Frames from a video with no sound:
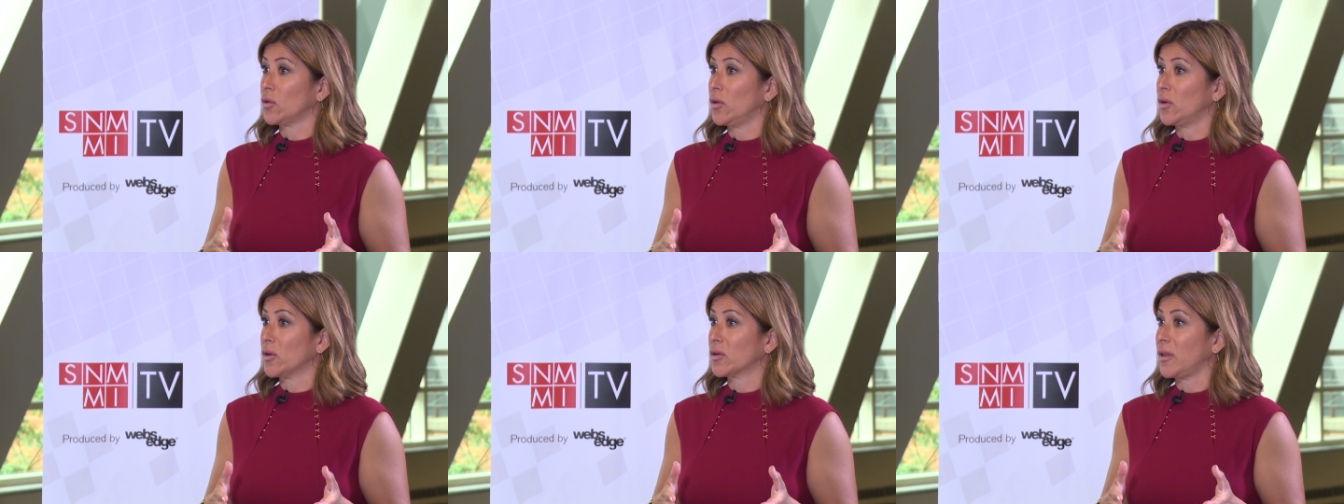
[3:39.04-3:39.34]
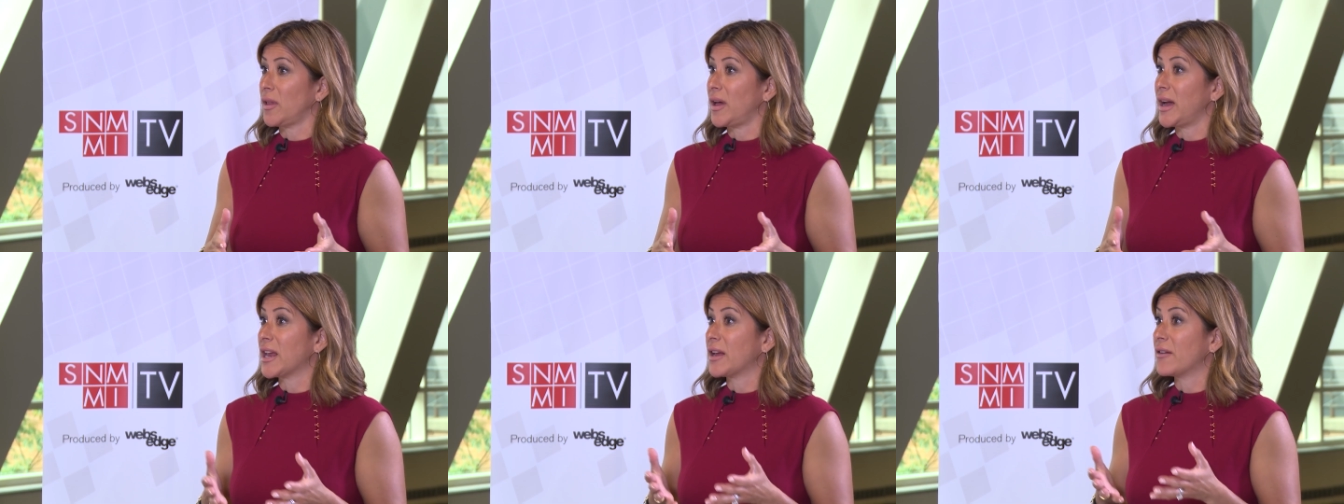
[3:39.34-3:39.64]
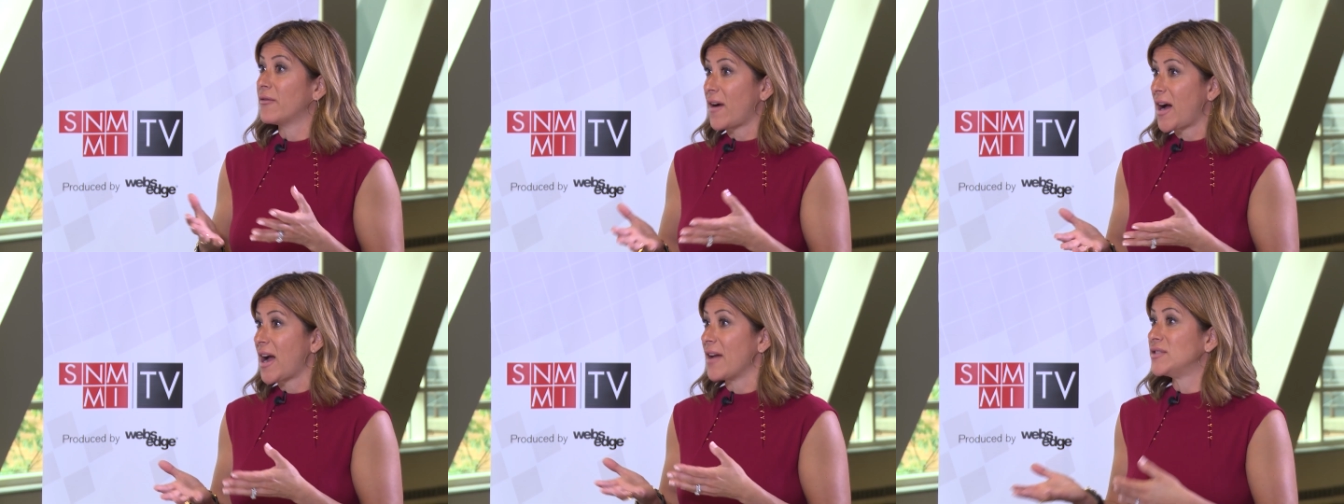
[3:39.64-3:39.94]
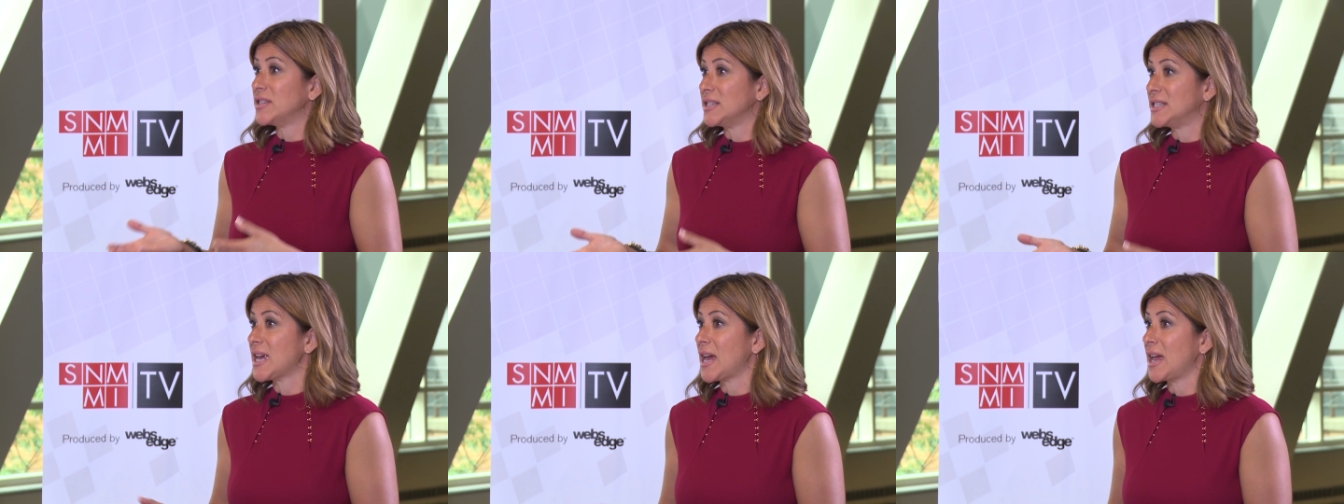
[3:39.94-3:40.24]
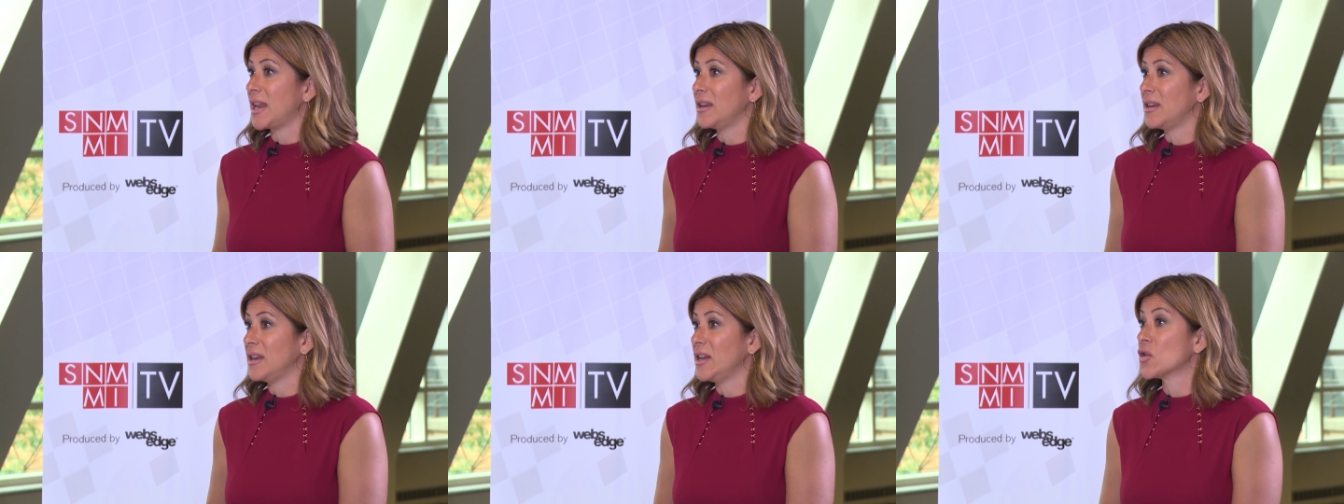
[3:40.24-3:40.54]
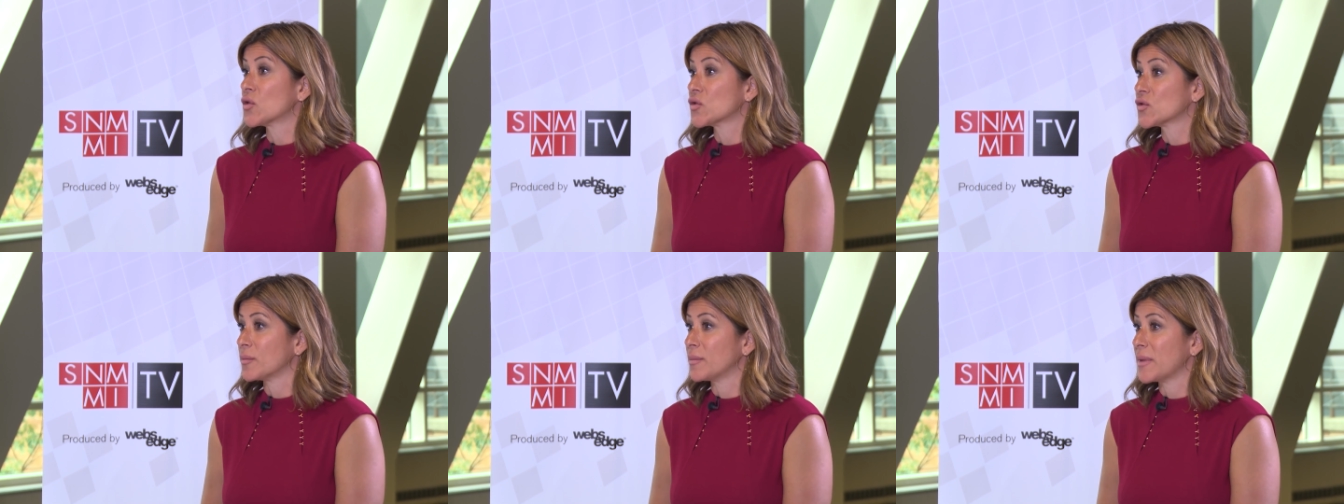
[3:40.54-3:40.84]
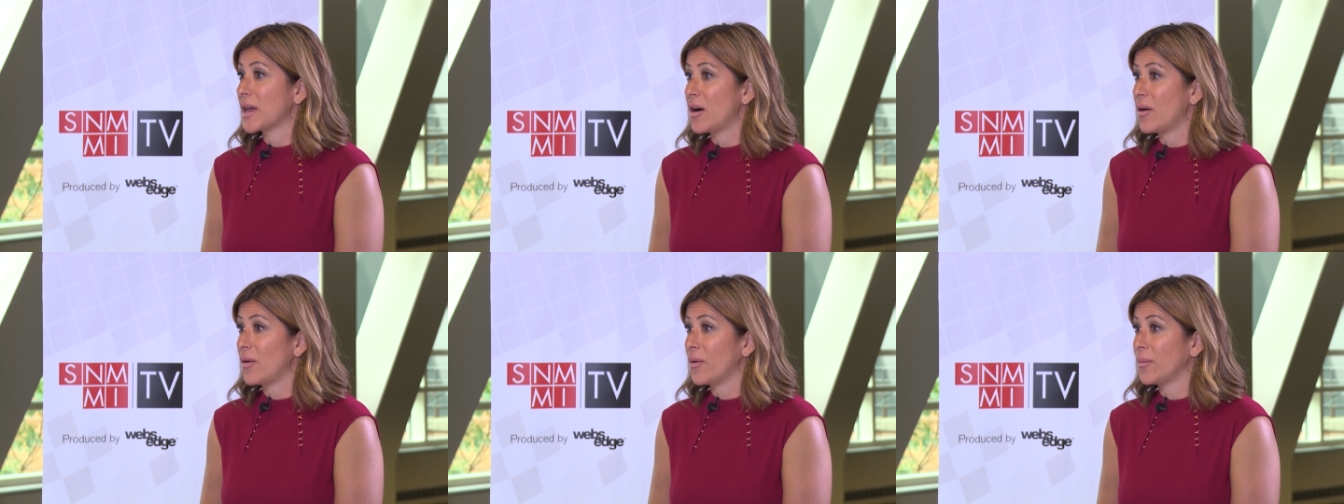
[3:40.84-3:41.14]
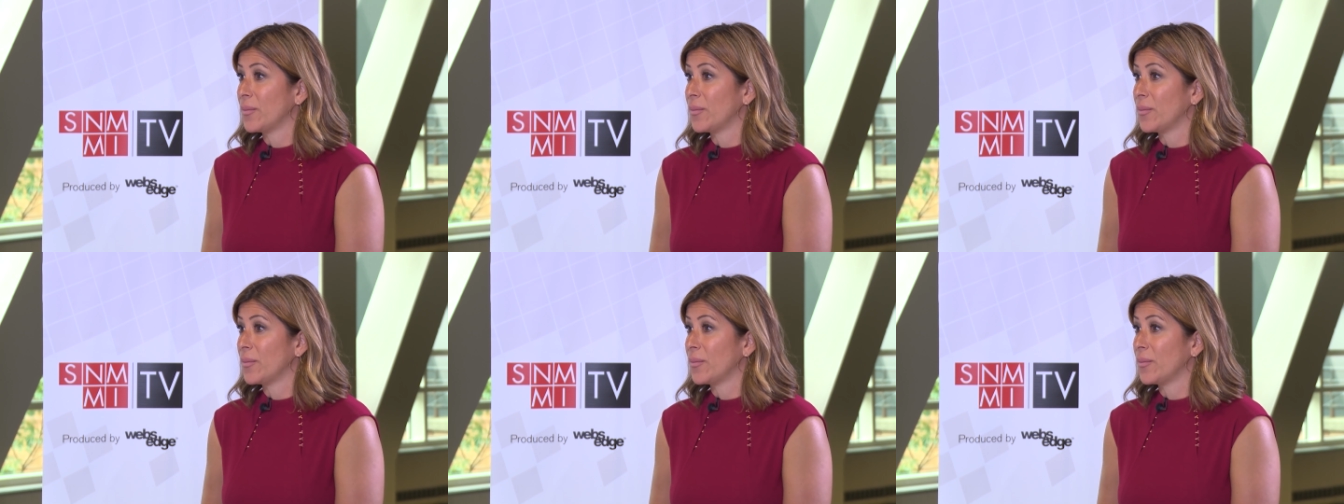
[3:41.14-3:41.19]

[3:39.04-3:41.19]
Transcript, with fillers: look like five to 10 years from now?